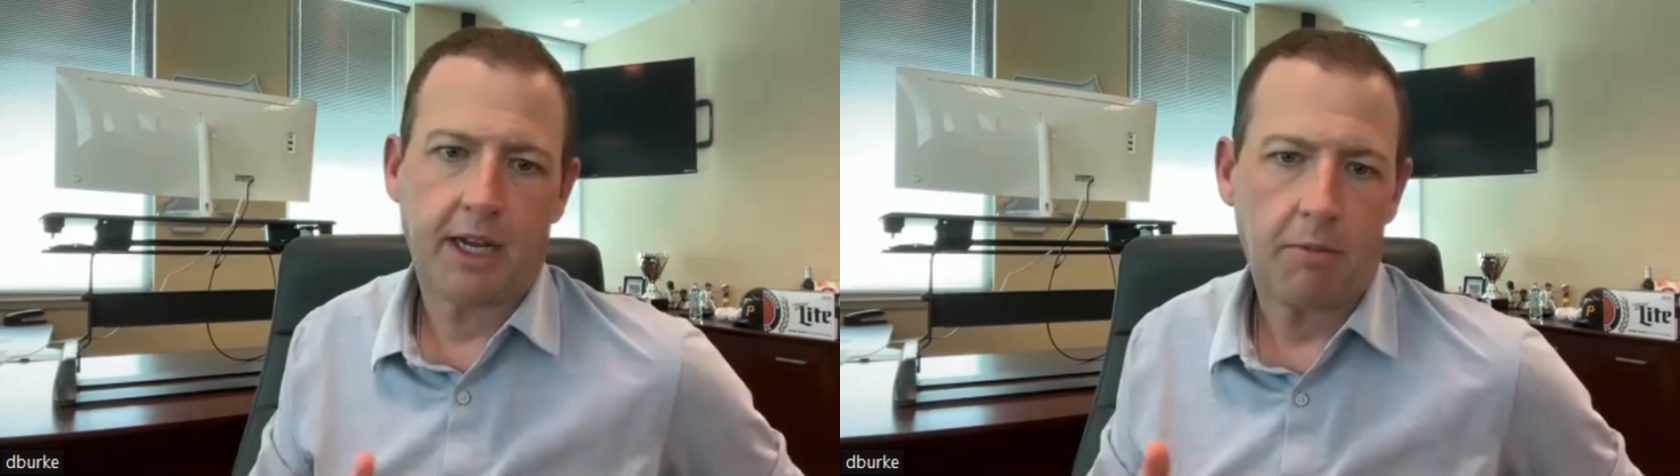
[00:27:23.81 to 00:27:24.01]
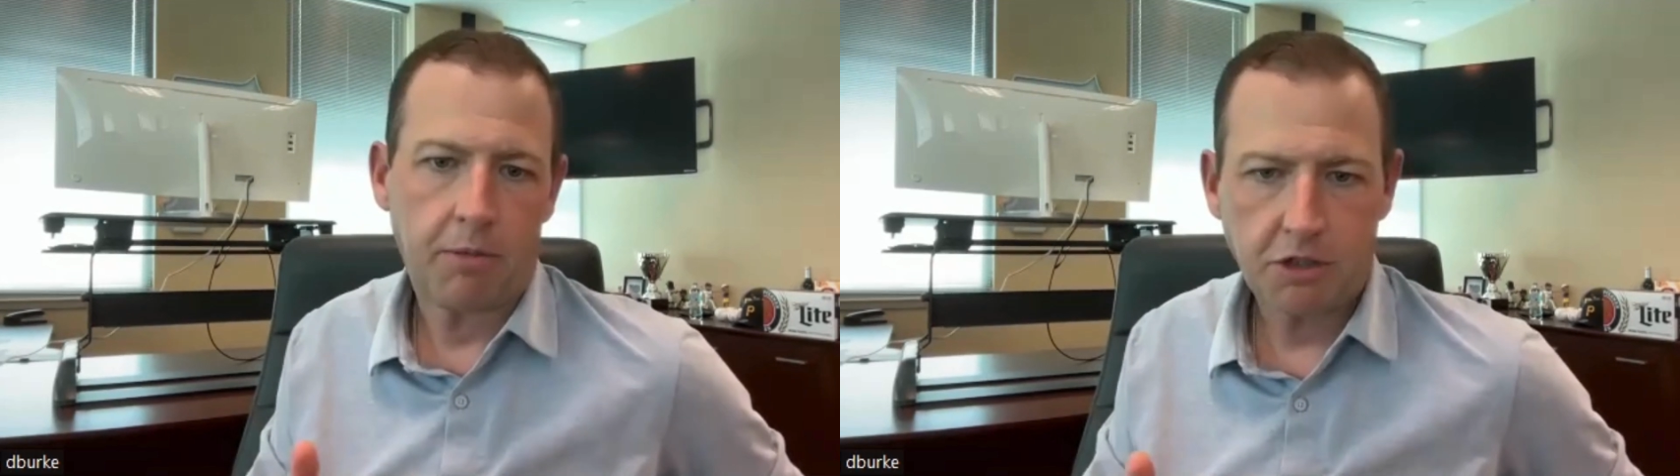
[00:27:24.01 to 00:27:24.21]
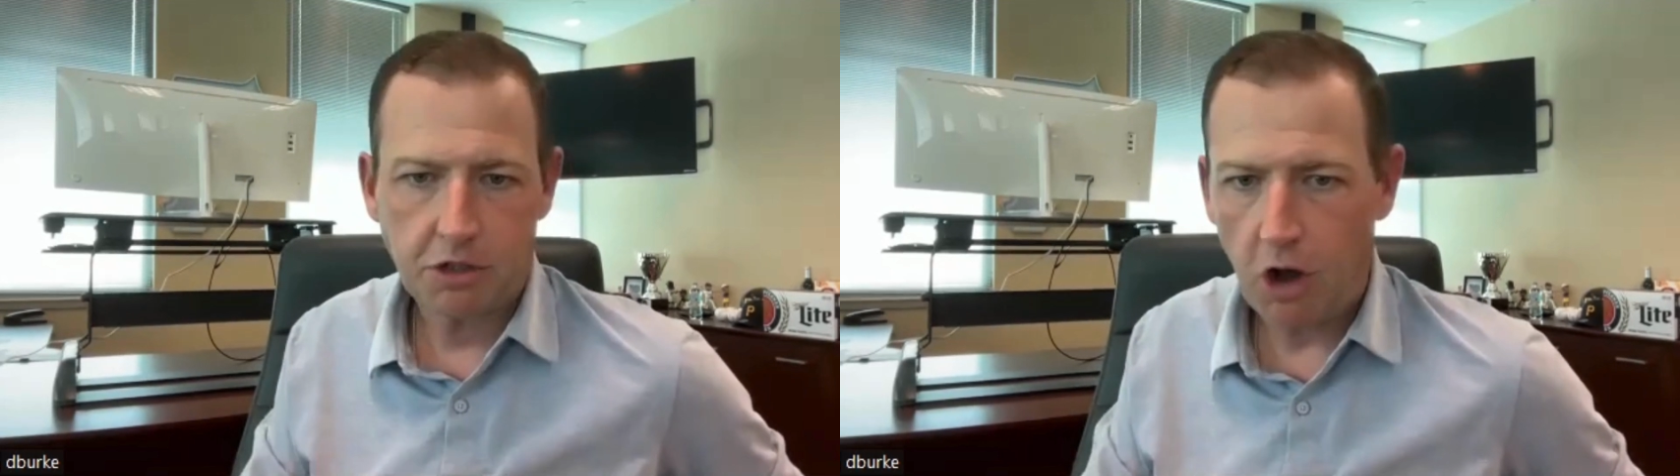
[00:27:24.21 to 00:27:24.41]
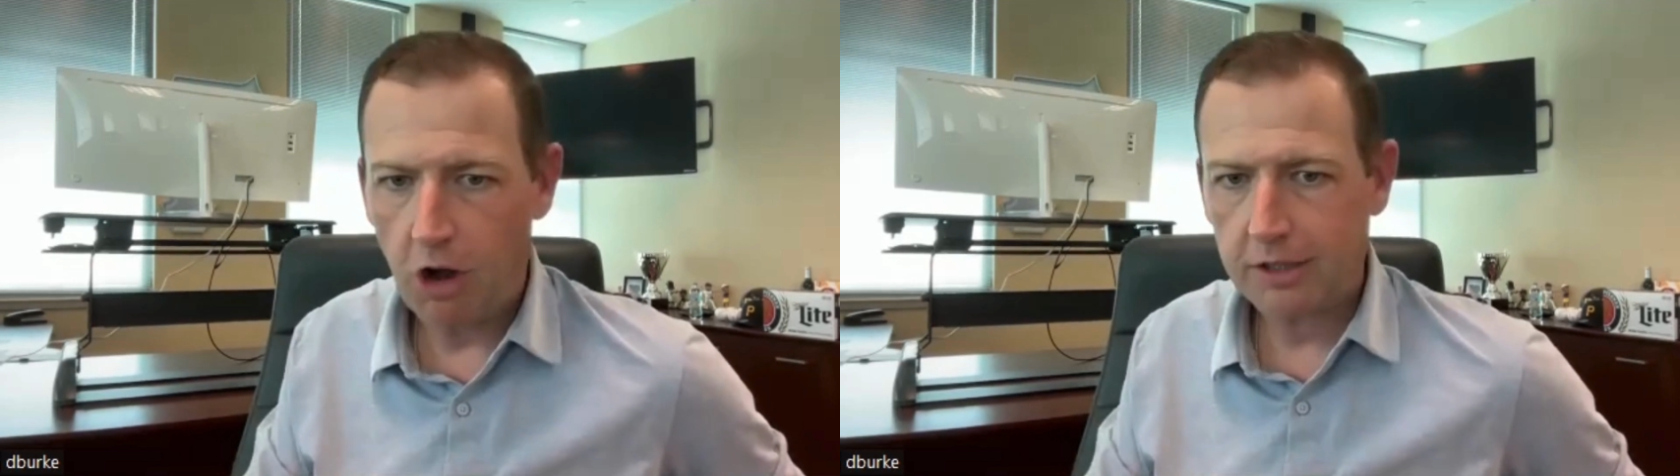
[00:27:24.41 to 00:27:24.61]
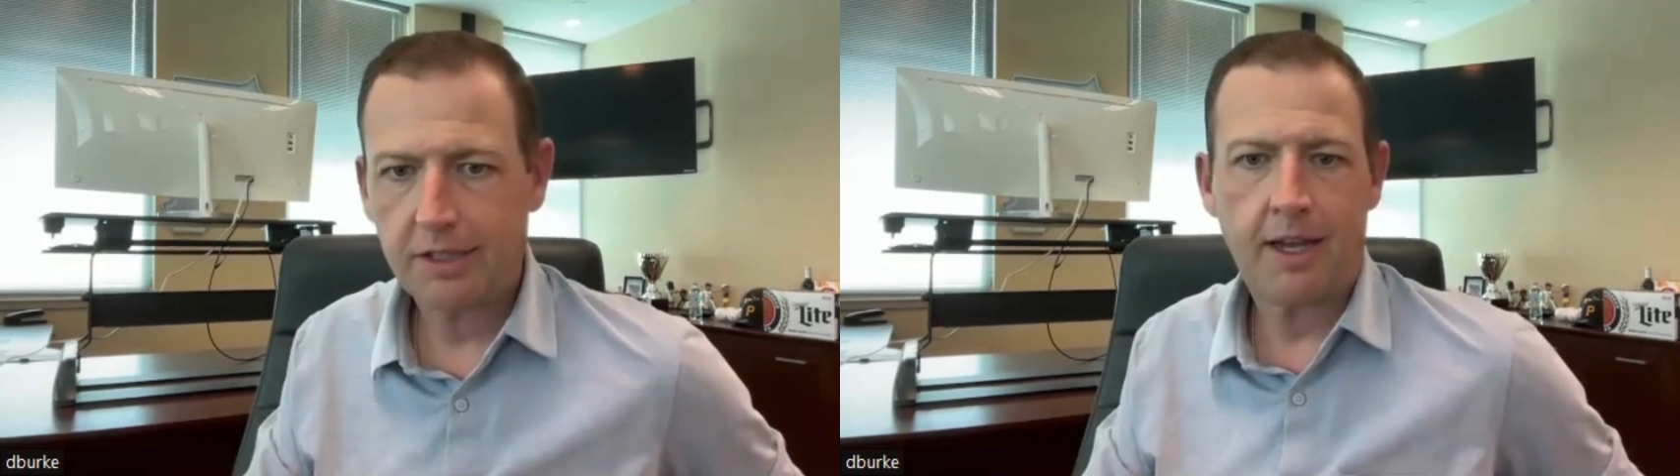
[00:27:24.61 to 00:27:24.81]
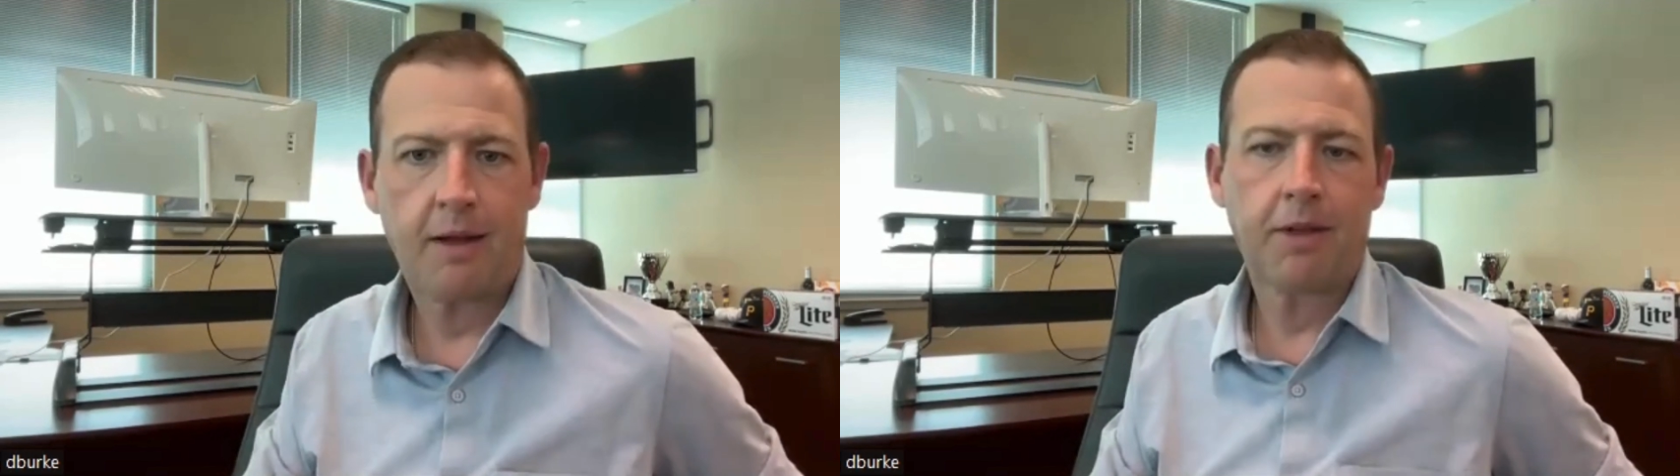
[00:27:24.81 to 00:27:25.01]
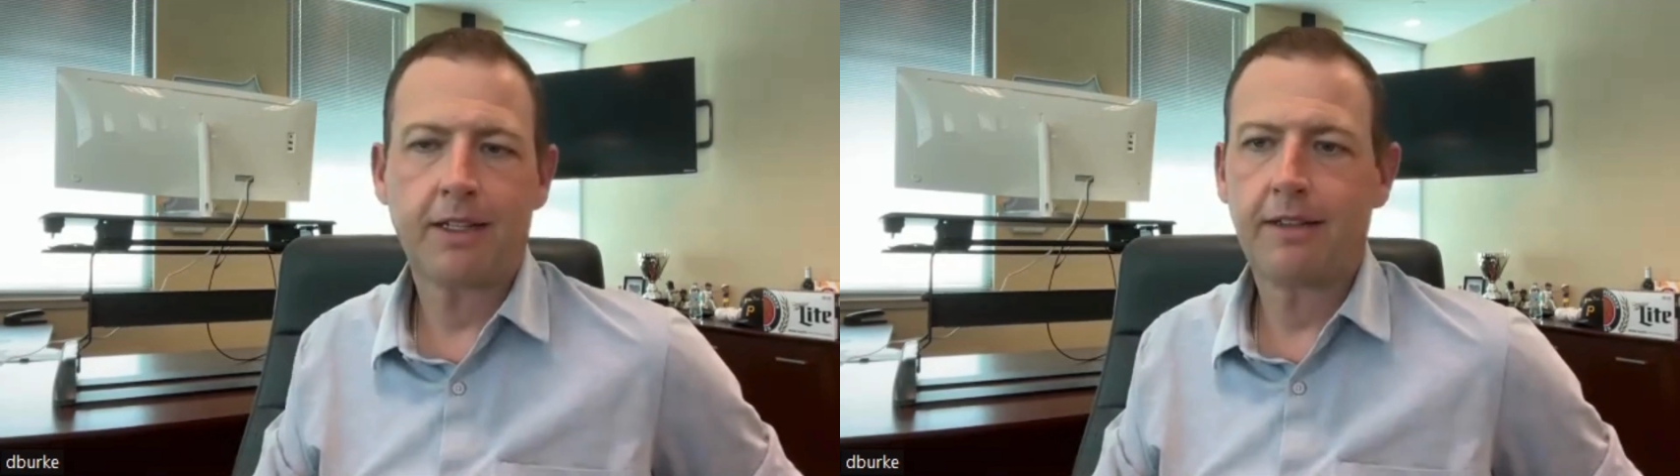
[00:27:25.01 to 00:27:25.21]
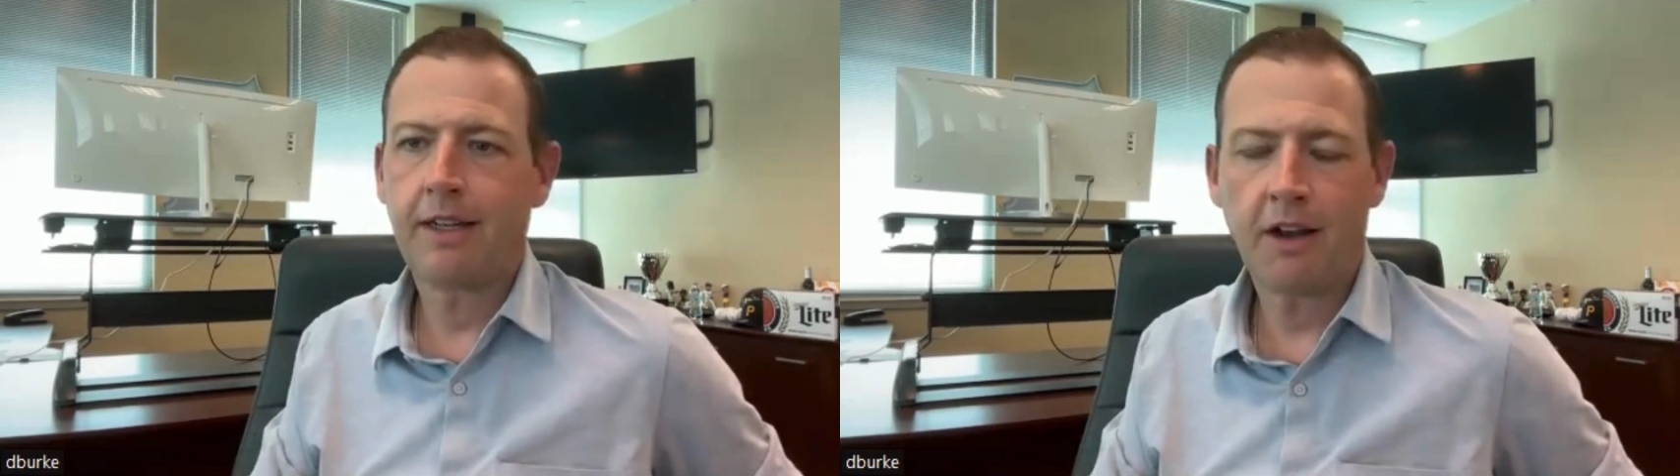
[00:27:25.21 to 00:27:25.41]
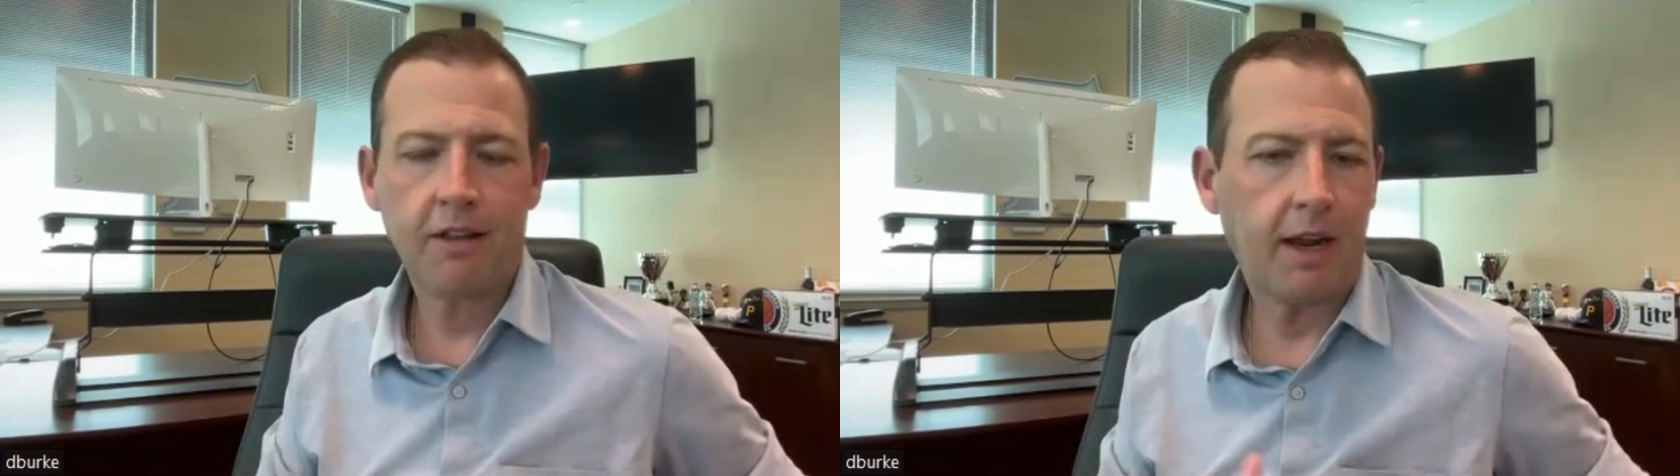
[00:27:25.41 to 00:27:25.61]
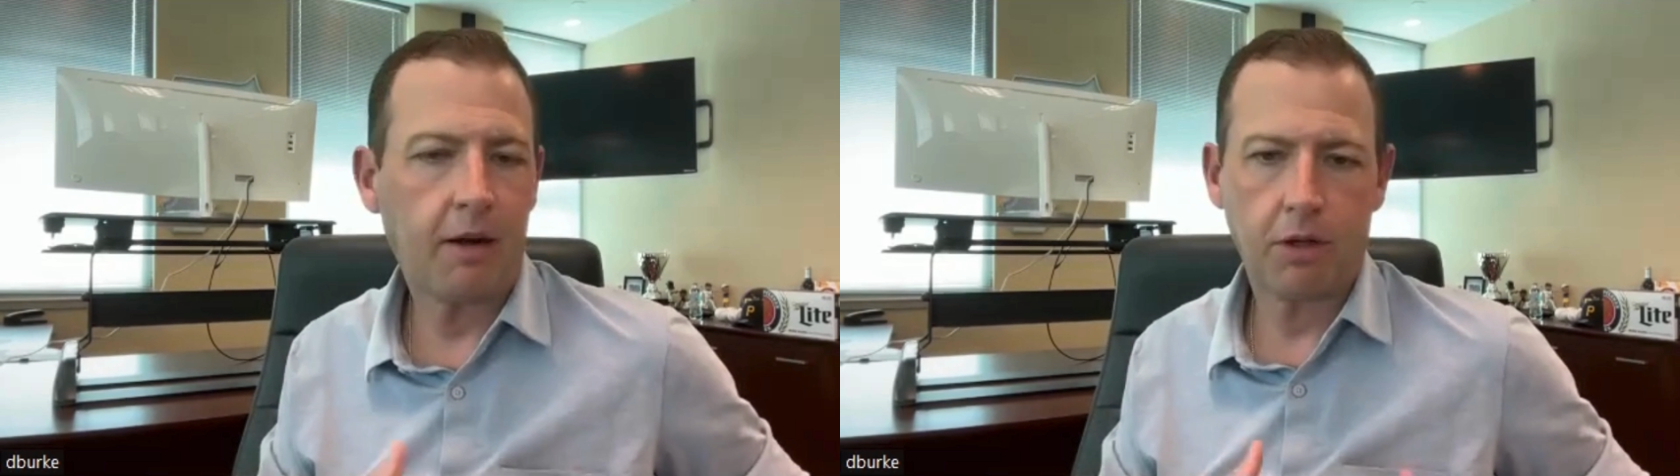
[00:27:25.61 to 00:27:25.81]
how much talk time, like none of
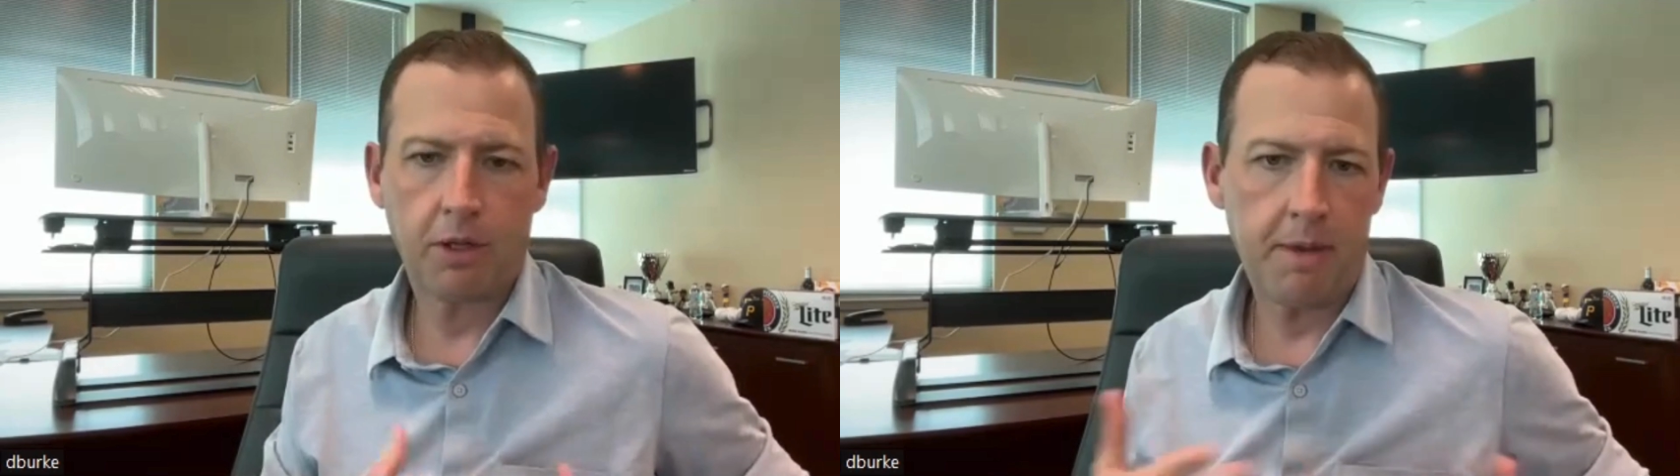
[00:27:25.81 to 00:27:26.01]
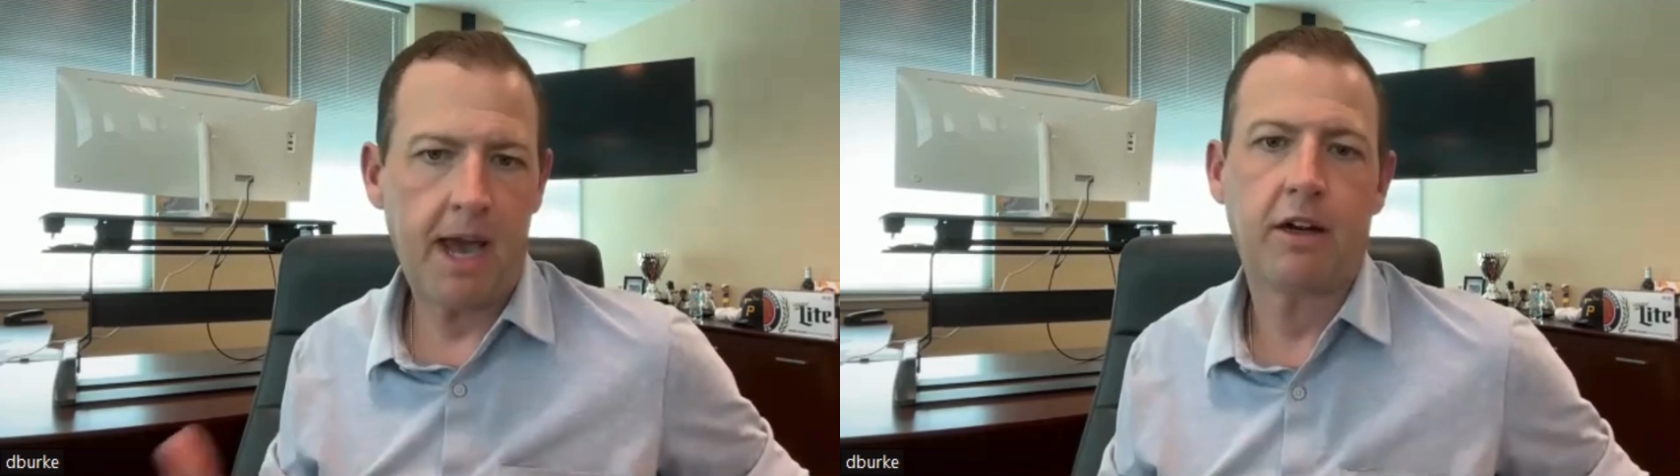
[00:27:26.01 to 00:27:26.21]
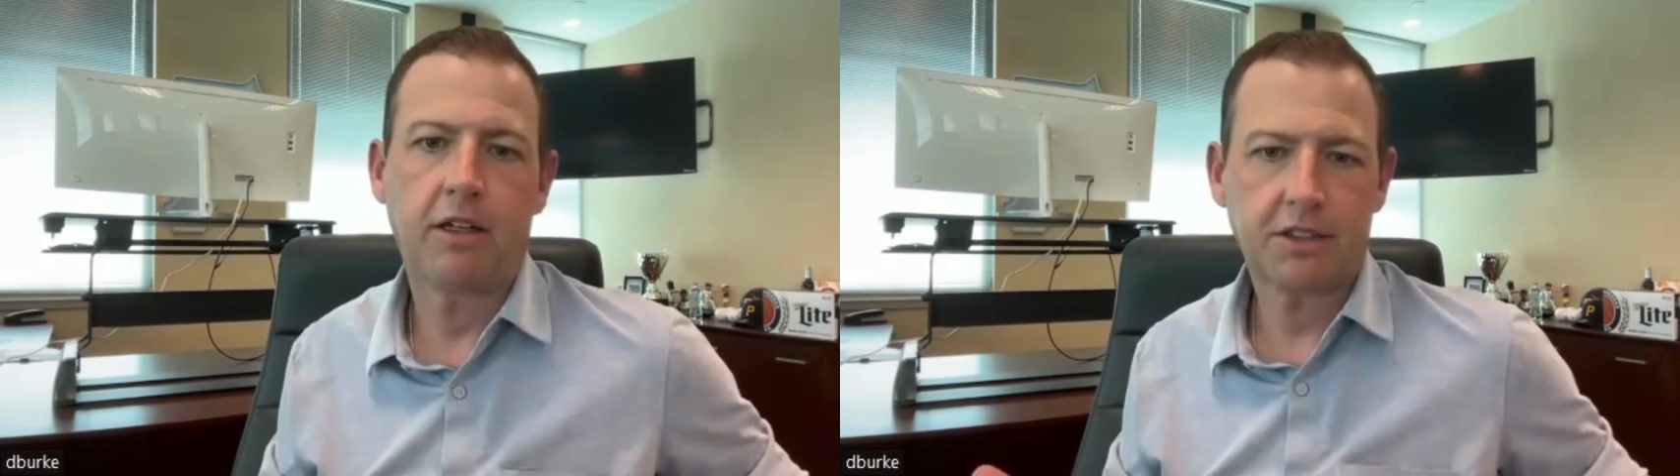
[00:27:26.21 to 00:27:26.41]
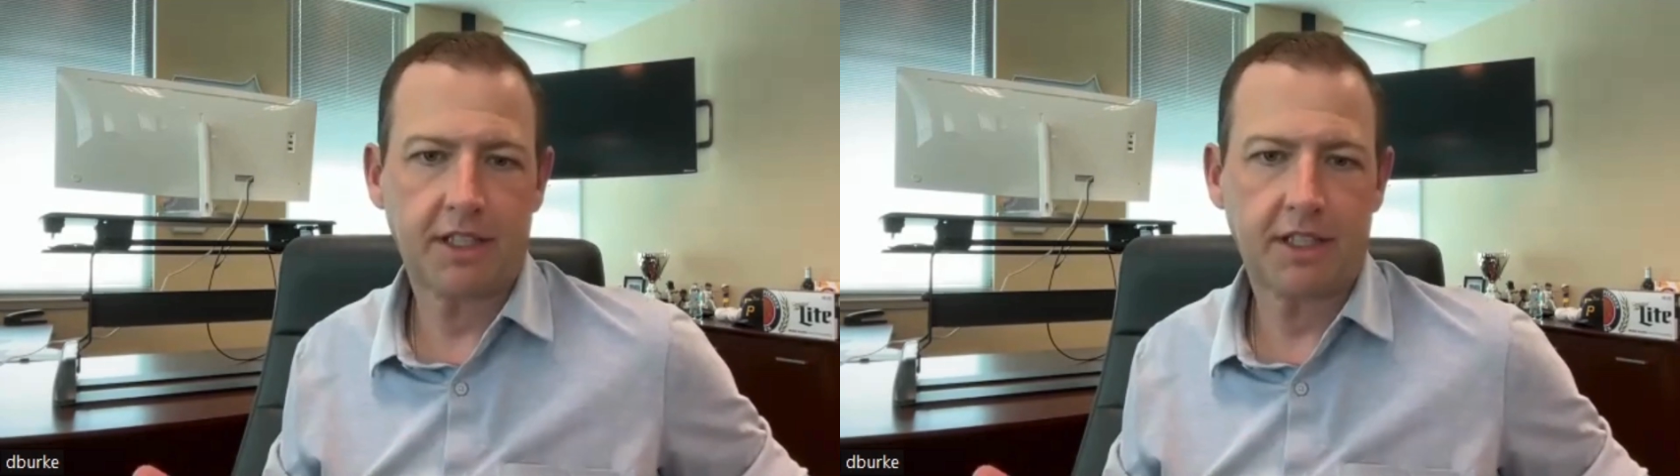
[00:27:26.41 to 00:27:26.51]
that really matters.